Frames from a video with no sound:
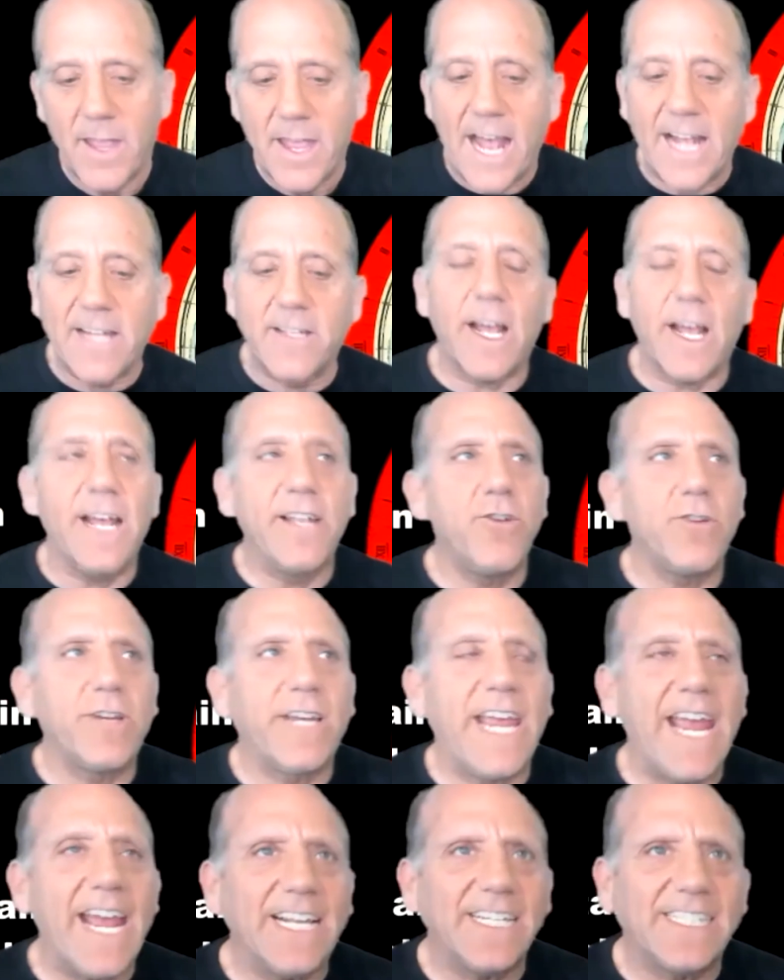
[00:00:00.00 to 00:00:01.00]
And you
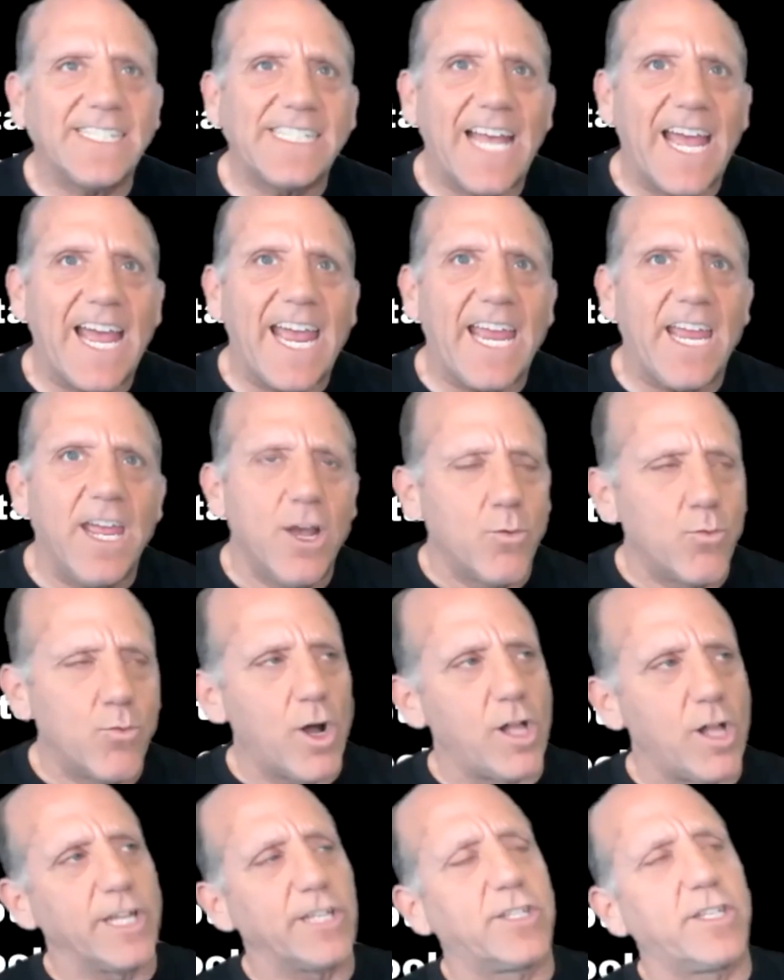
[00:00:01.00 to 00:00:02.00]
can't say,
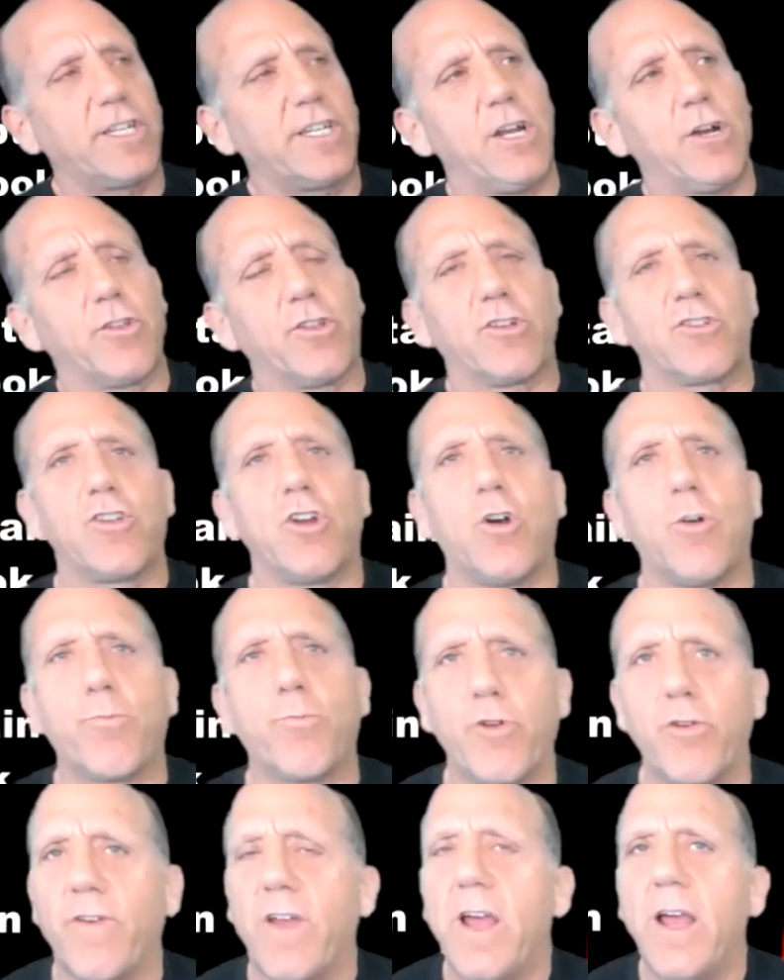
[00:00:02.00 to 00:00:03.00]
well, it's there's no
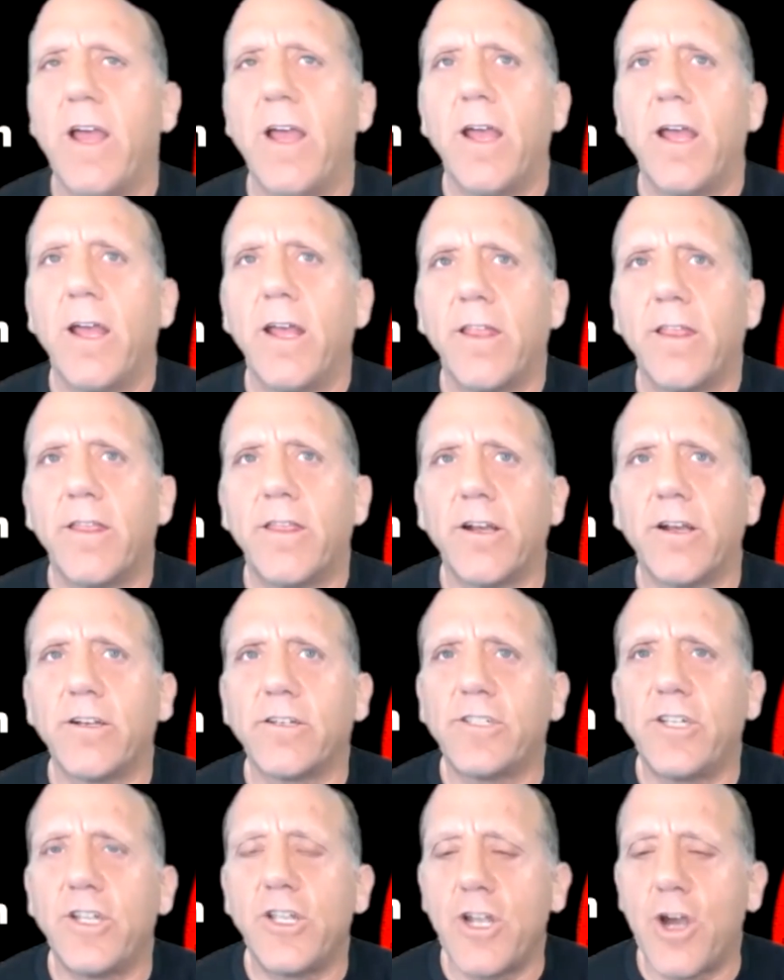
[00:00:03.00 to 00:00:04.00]
proof.
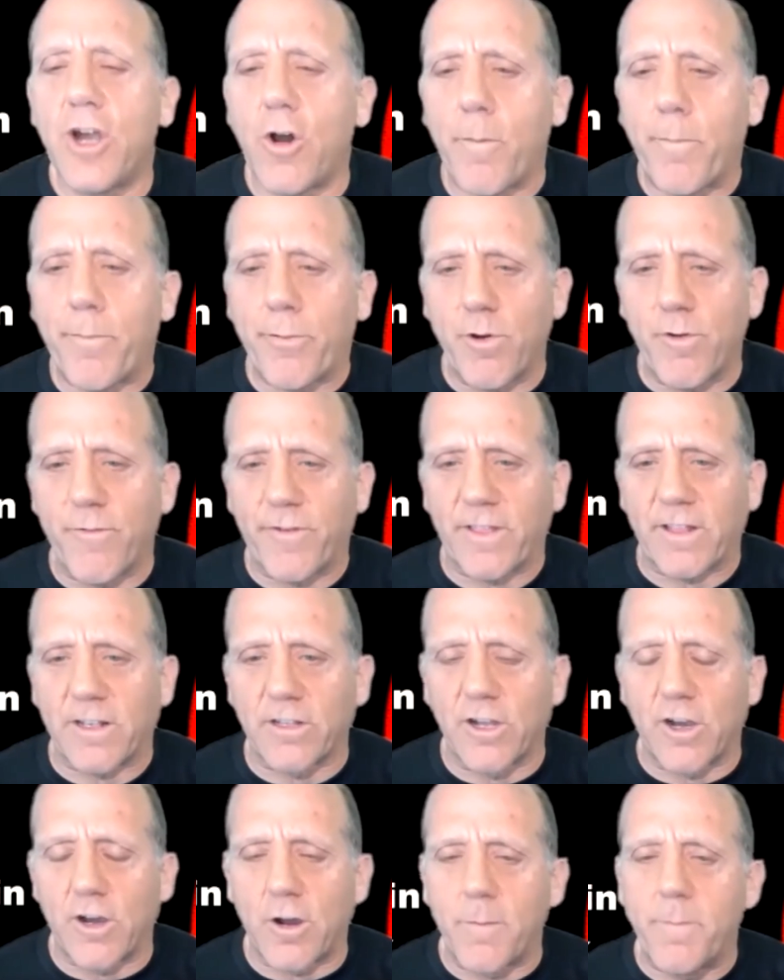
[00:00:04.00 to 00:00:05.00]
There's no proof of the
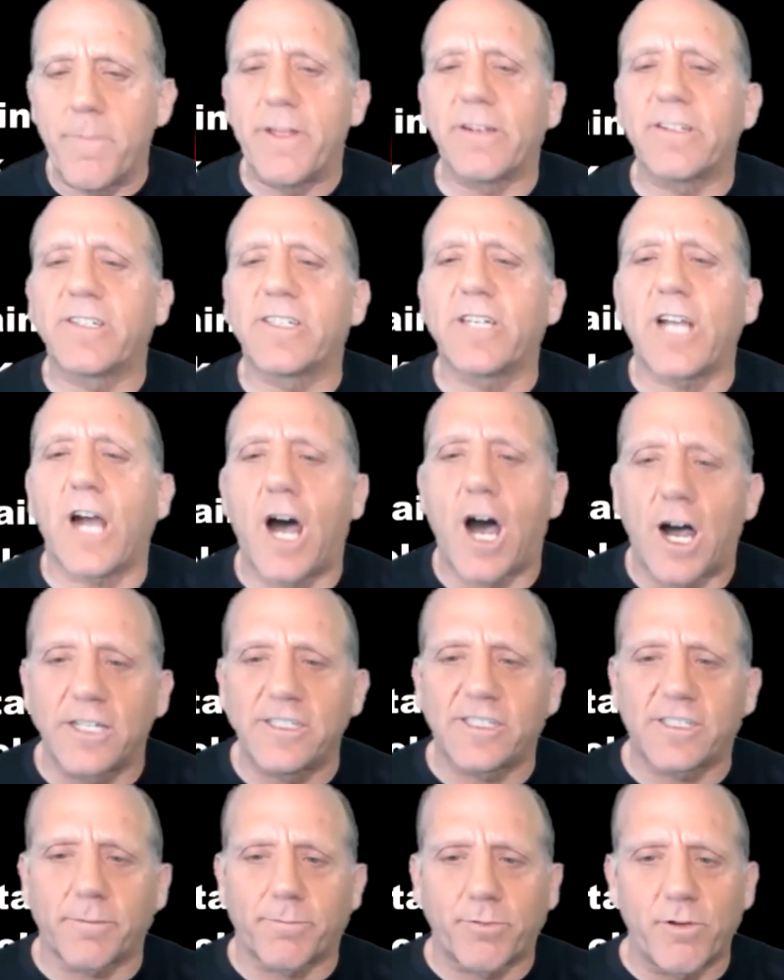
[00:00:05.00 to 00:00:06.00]
globe. There's
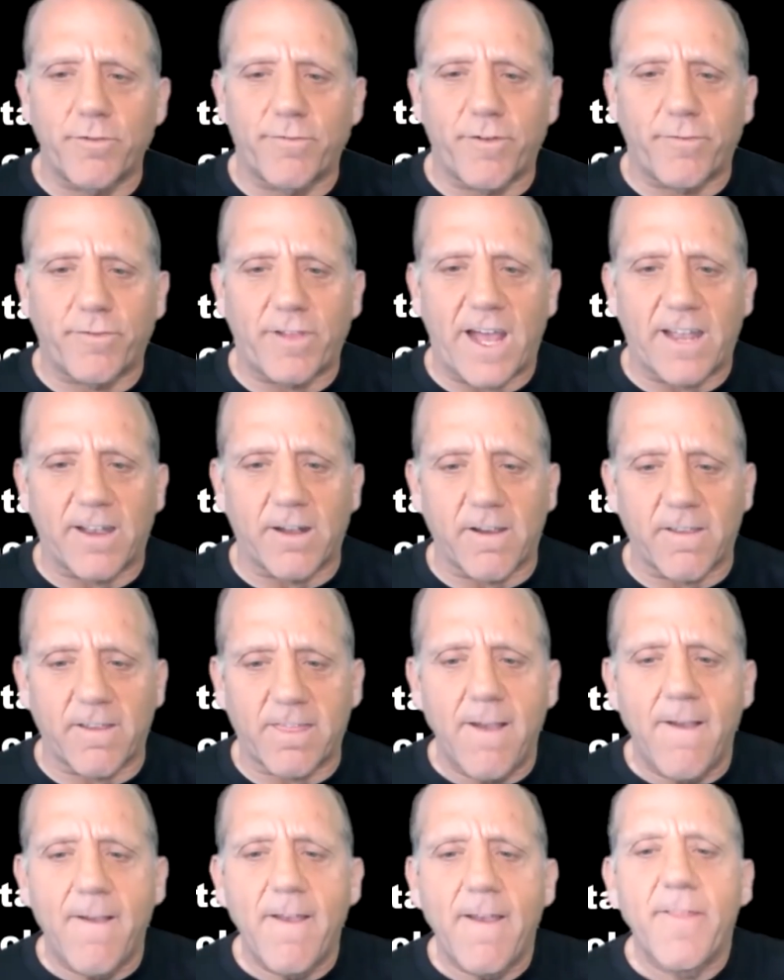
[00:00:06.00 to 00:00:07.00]
tons of proof of flat Earth.
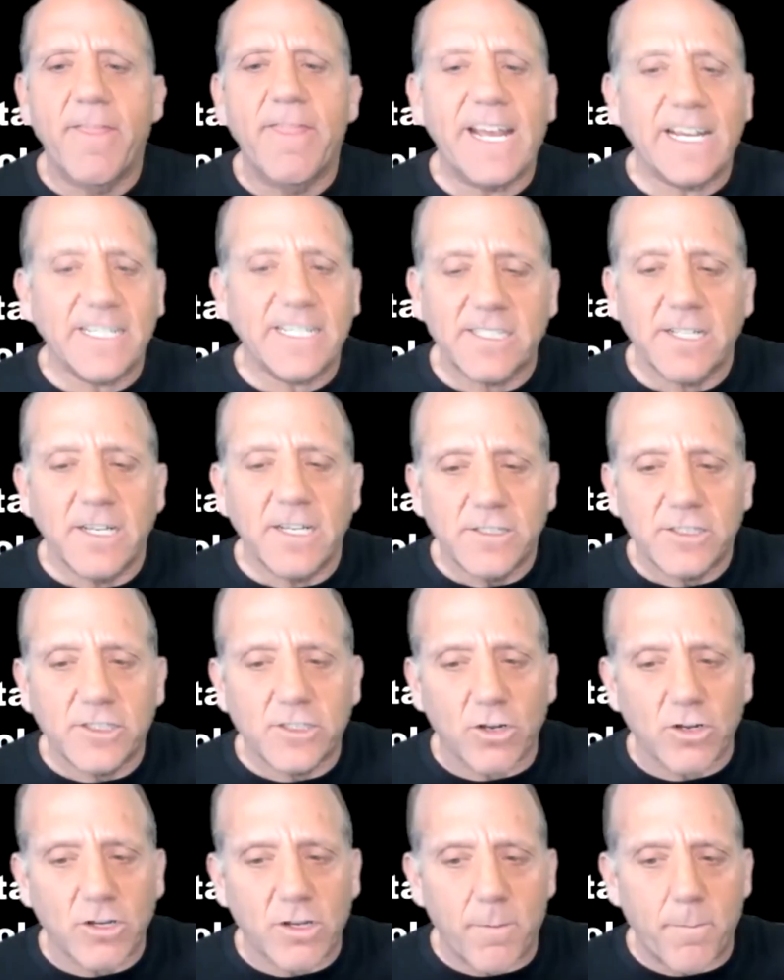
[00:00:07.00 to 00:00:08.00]
This
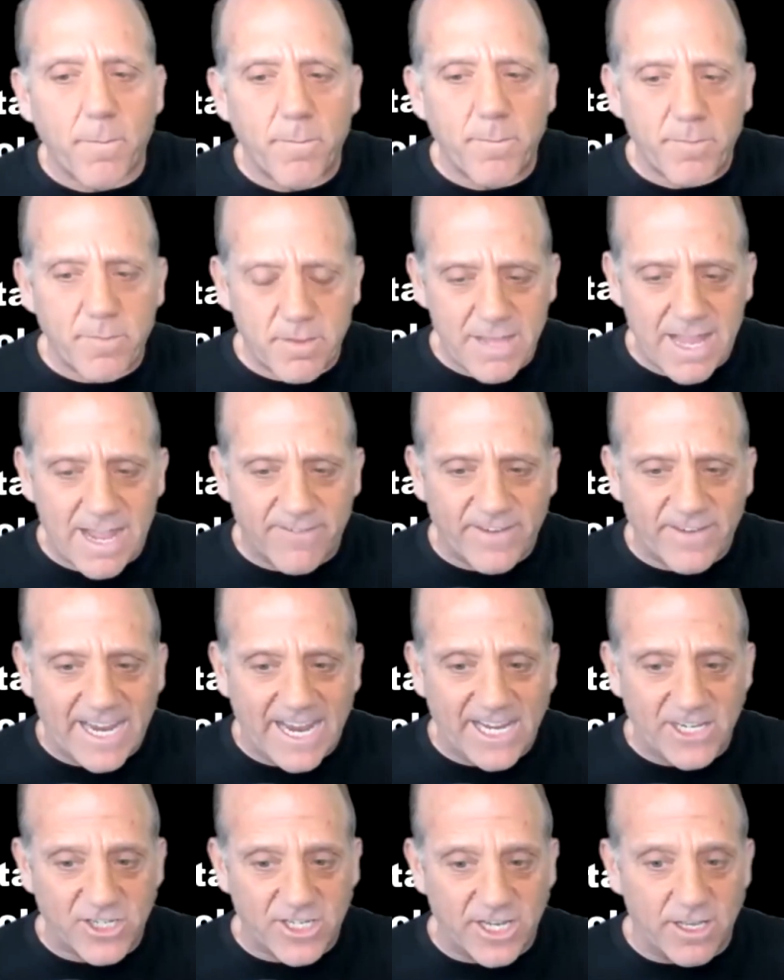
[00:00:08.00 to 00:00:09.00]

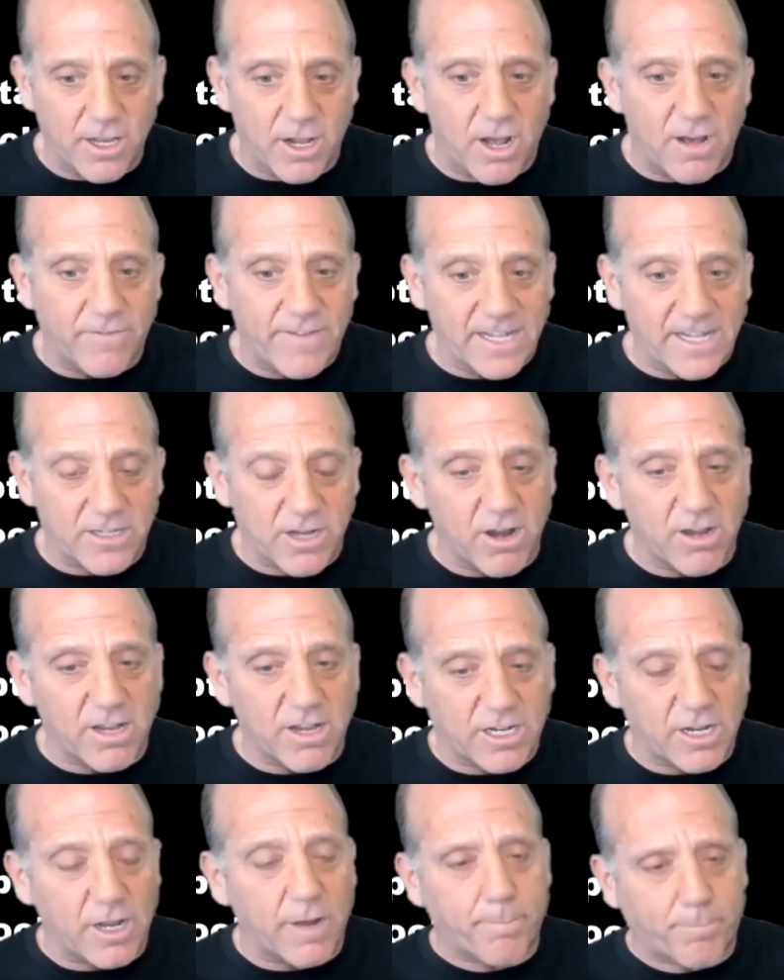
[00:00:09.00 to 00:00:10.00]
circumnavigation of
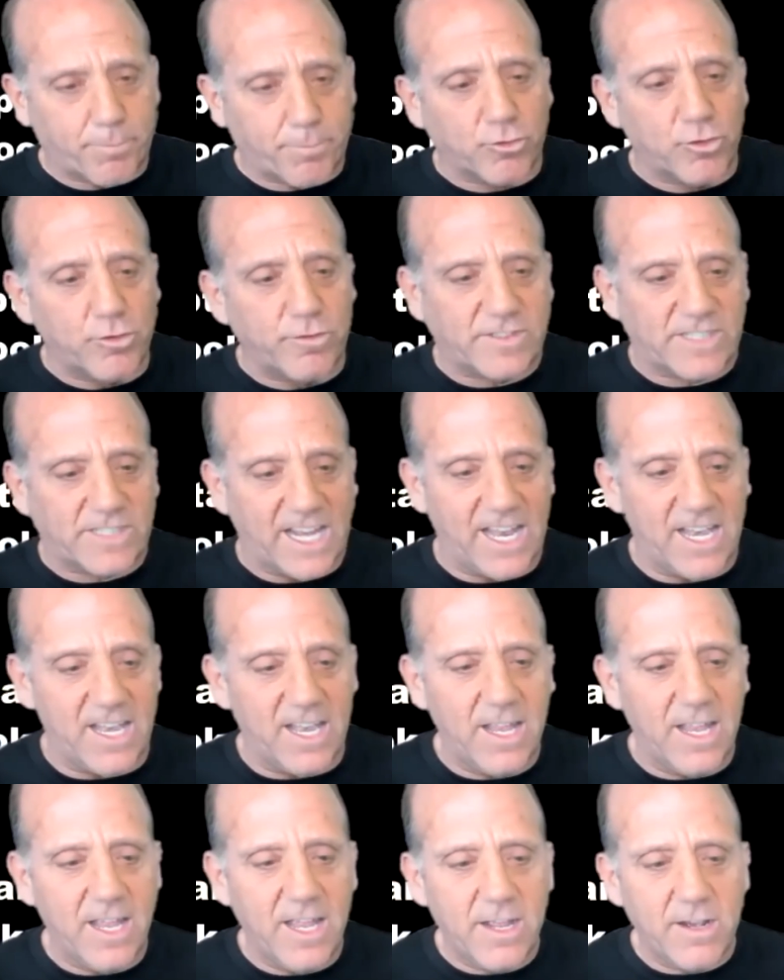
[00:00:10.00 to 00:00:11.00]
Antarctica proves it.
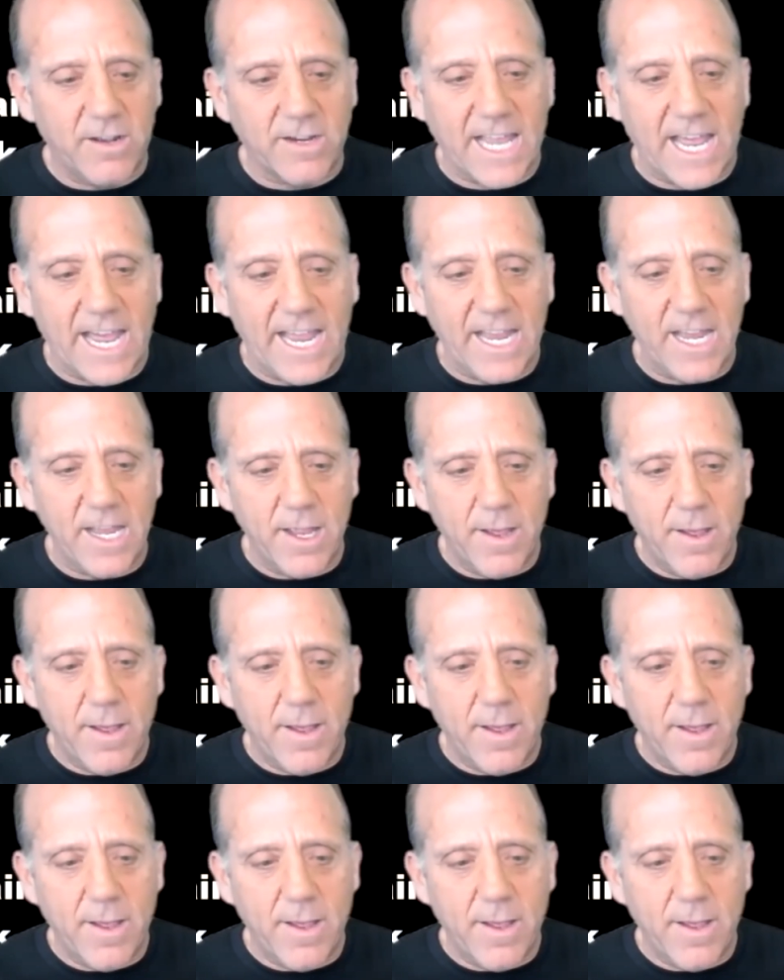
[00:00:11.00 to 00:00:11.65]
Okay.